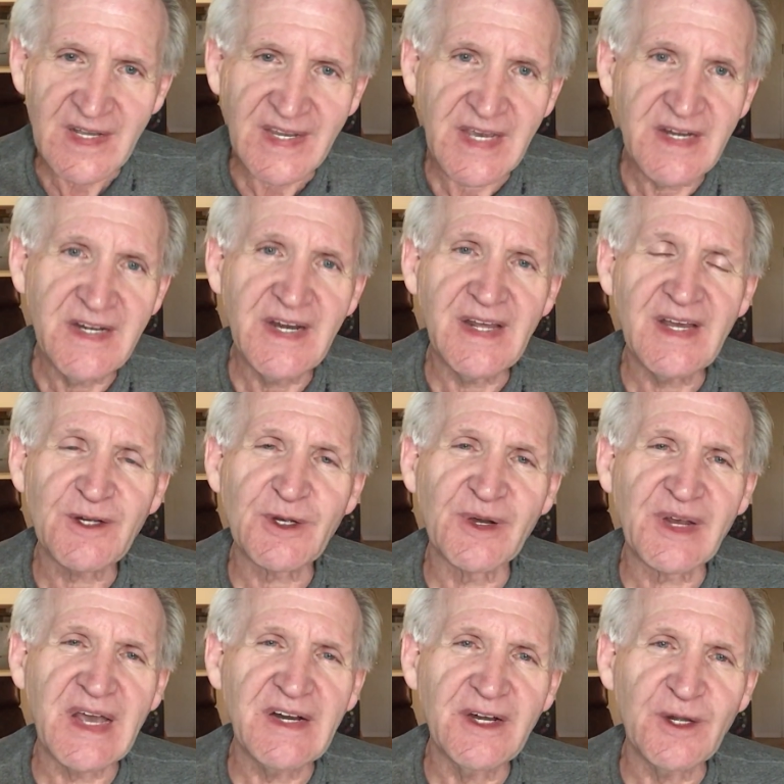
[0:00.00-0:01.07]
Kennedy Edgar
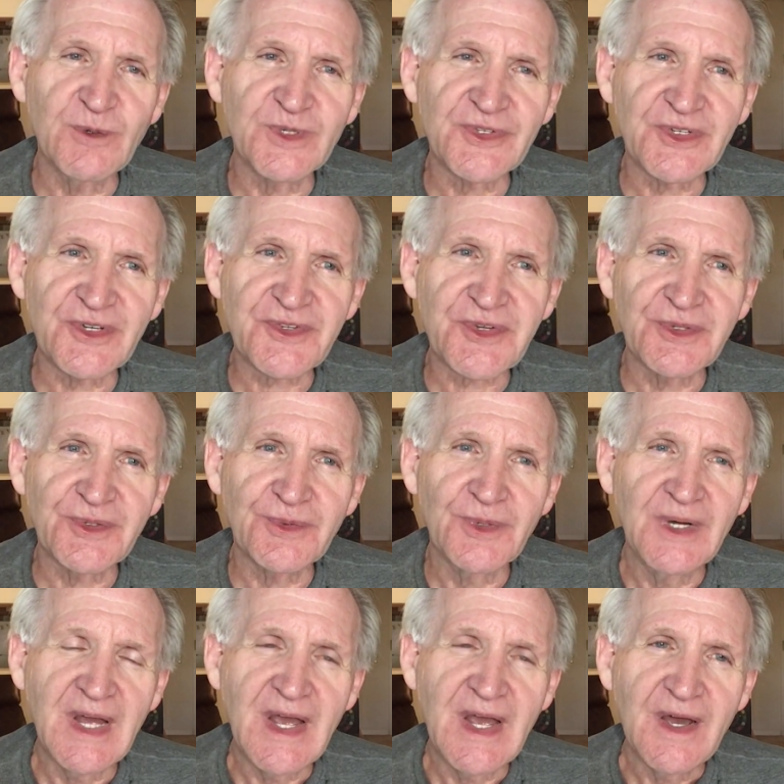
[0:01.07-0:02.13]
Kennedy was also
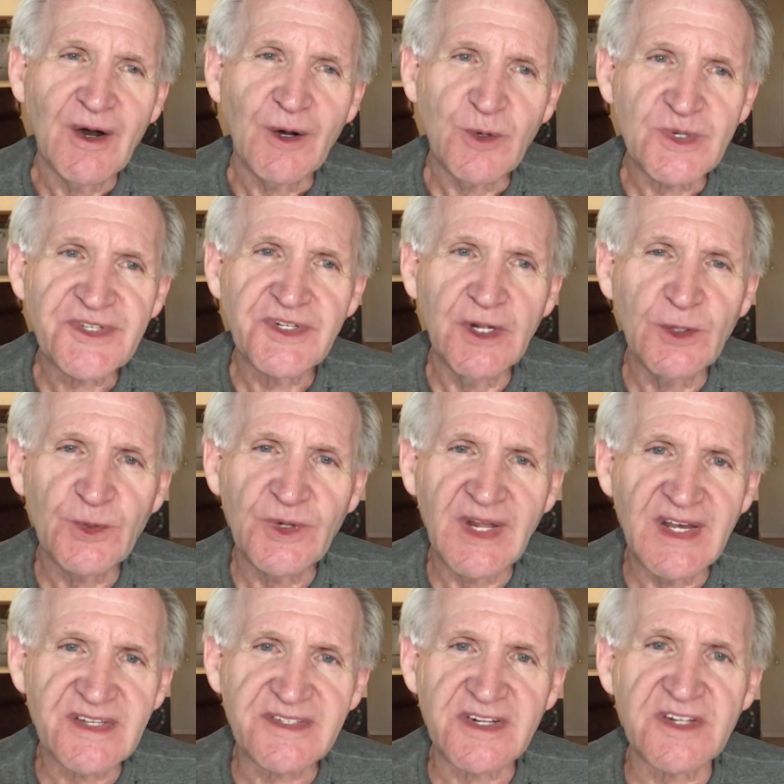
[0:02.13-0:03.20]
always known
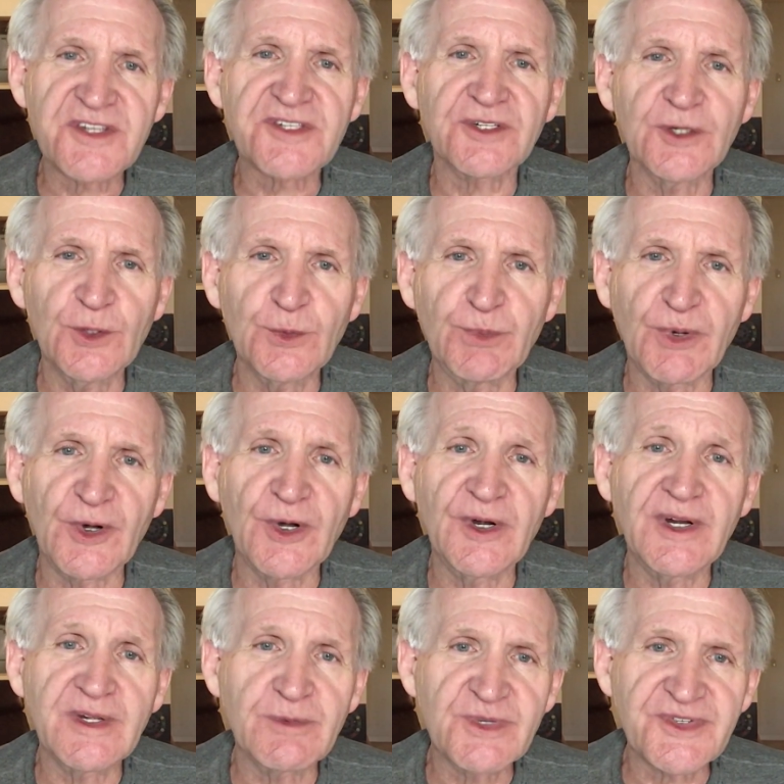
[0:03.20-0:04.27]
as the slow
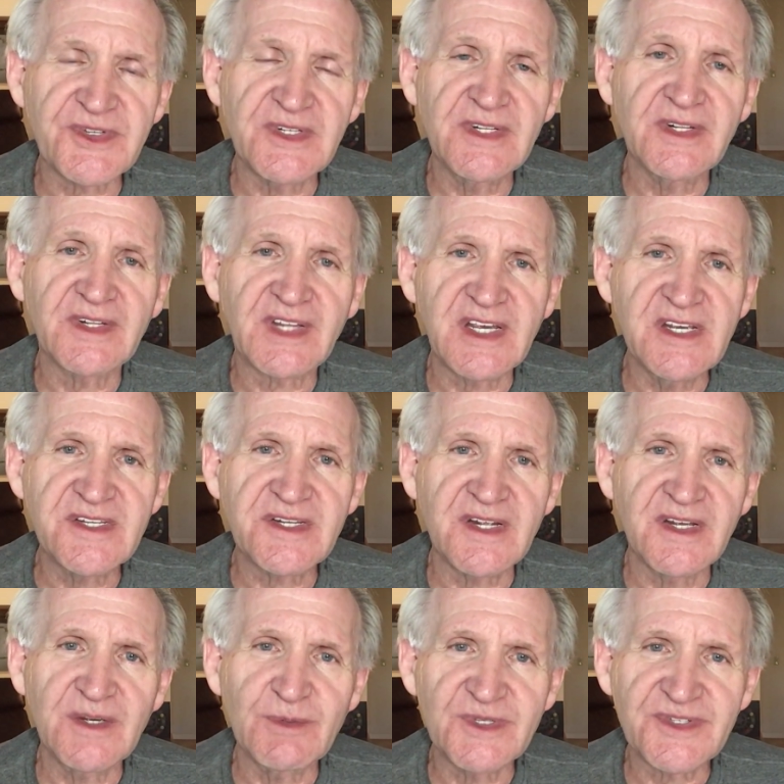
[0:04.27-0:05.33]
burn. He was in
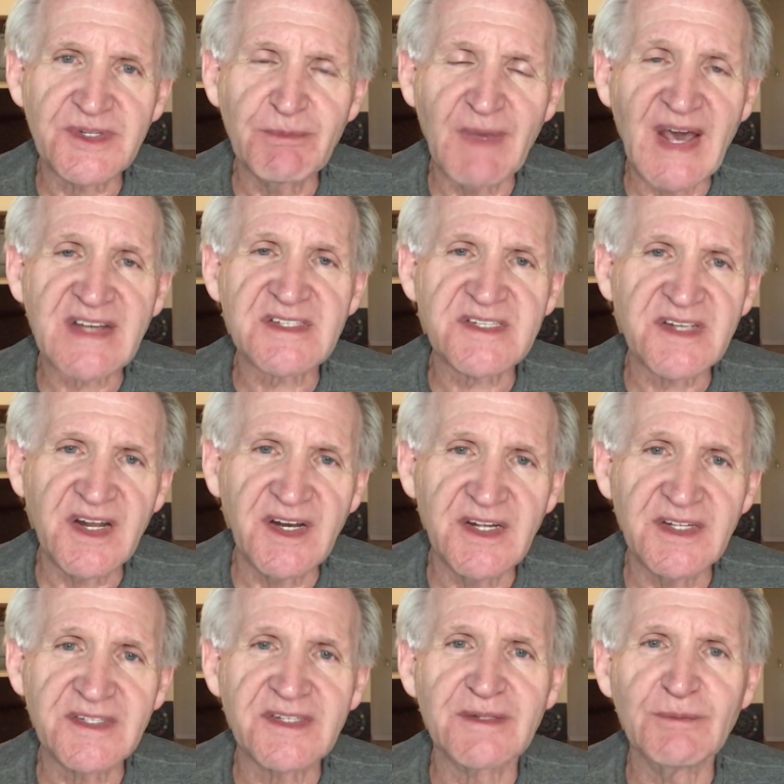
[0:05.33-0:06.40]
he was in Mack
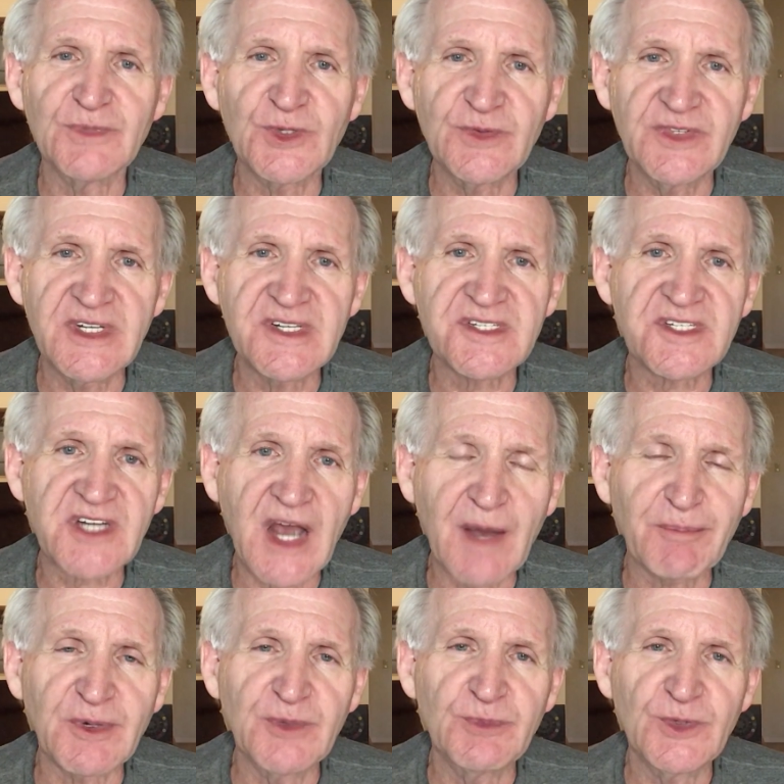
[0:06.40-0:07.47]
Sennett movies,
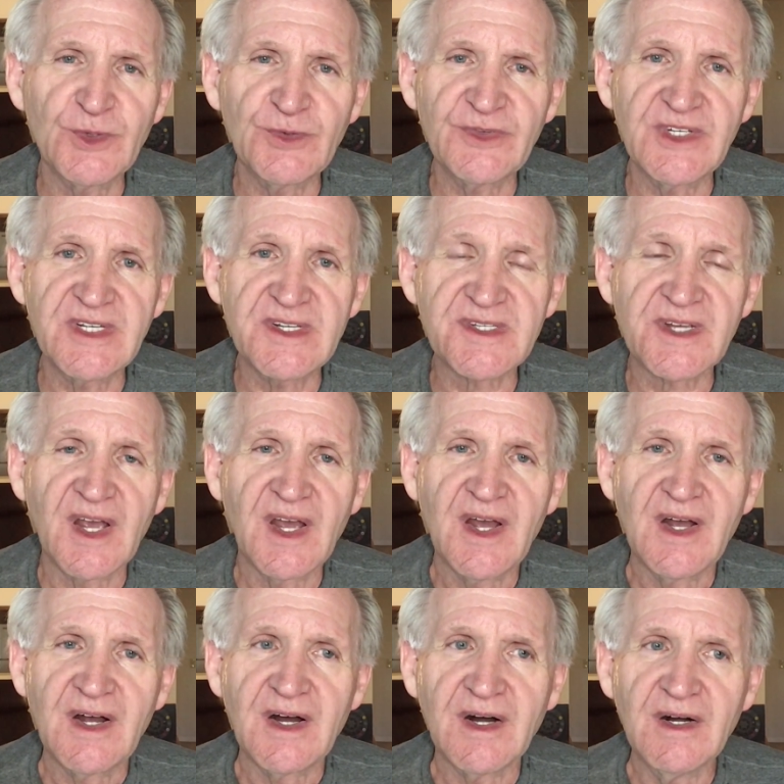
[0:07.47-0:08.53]
Chaplin movies.
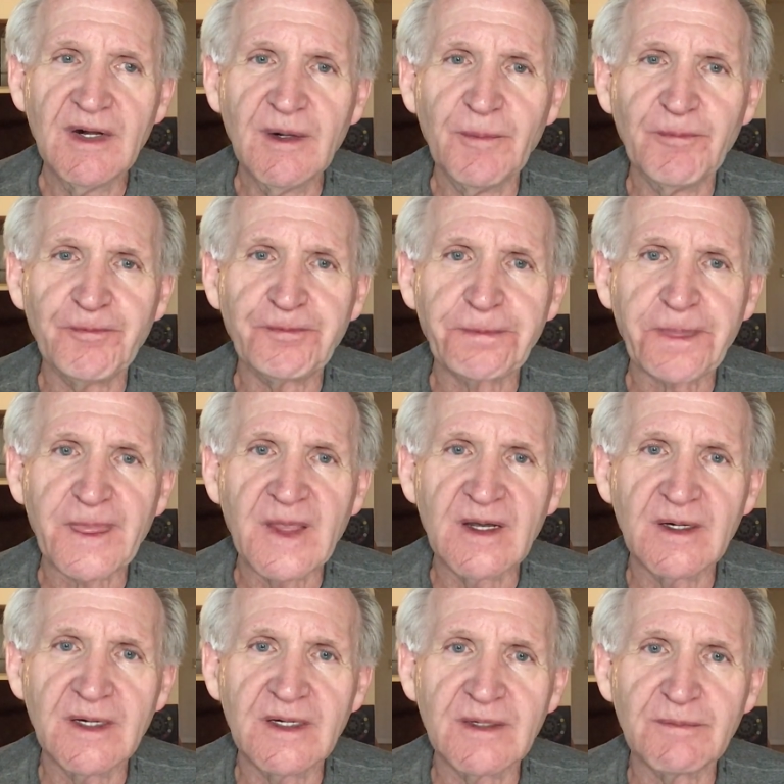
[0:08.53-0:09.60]
Um,
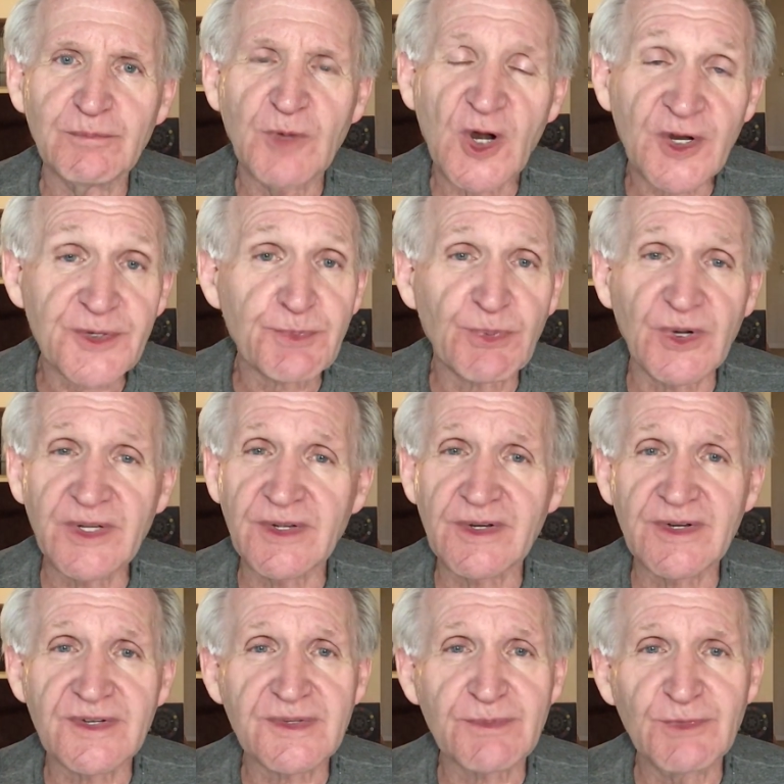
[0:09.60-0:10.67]
Marx
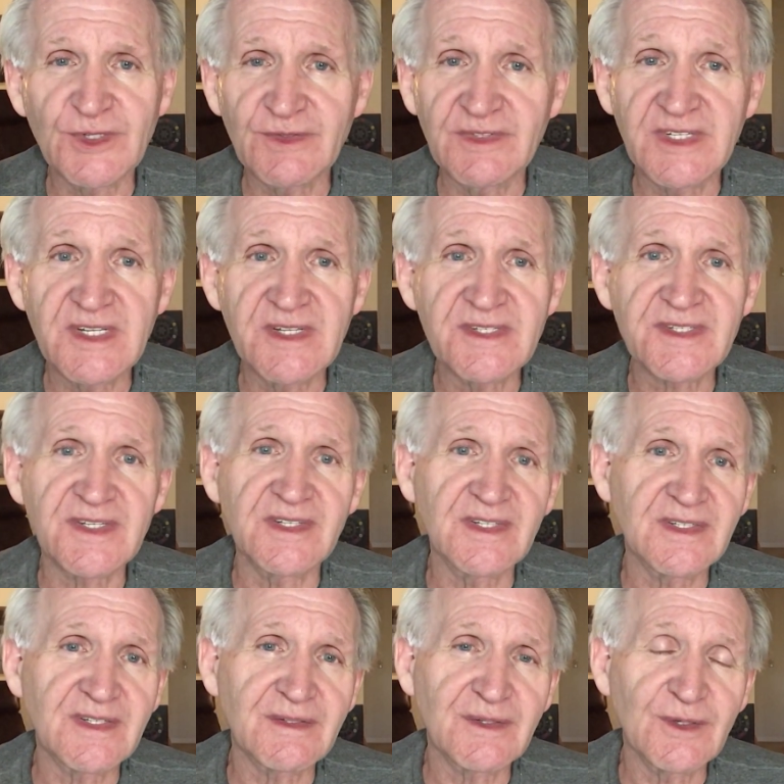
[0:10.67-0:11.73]
Brothers movies,
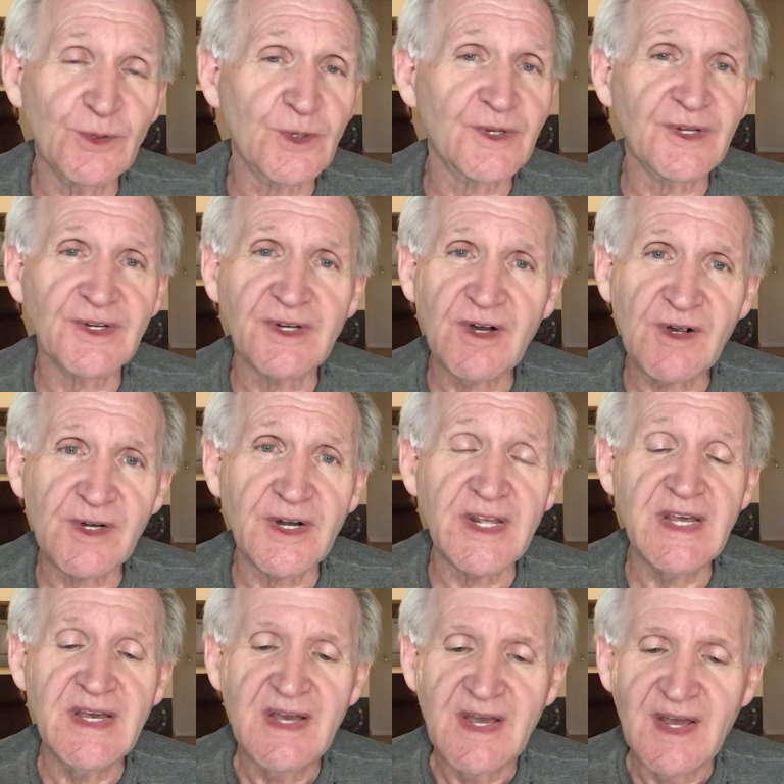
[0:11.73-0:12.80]
uh, Laurel and Hardy.